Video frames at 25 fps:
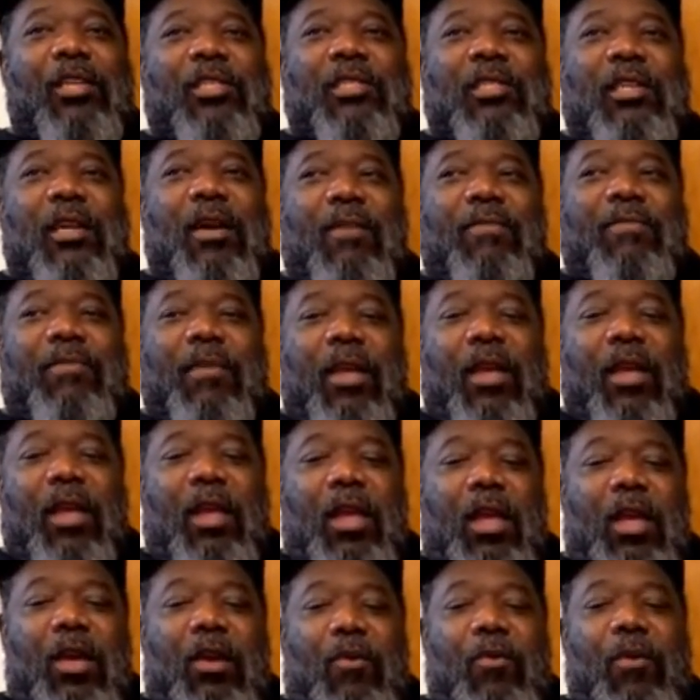of stuff that
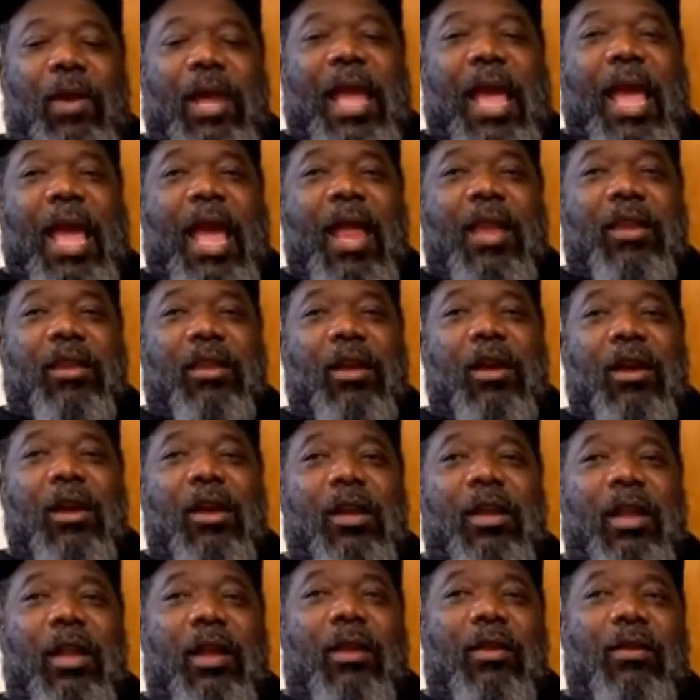we hadn't
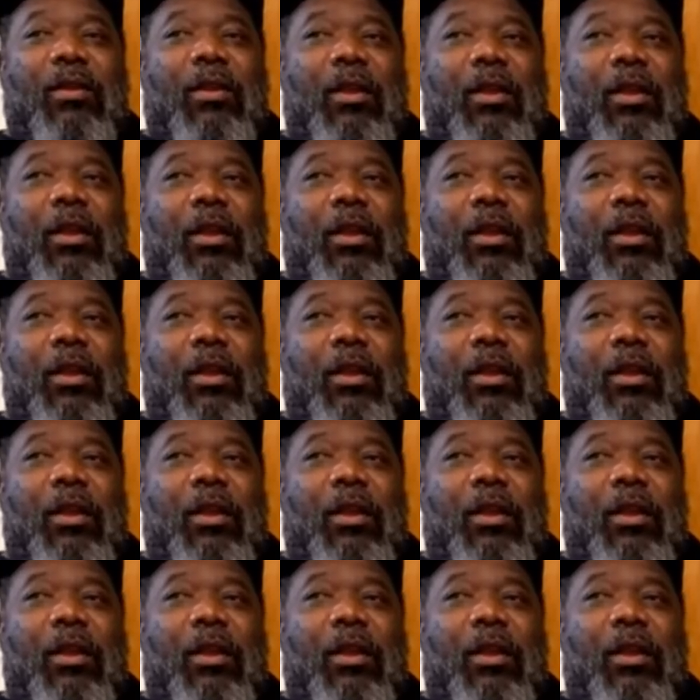done that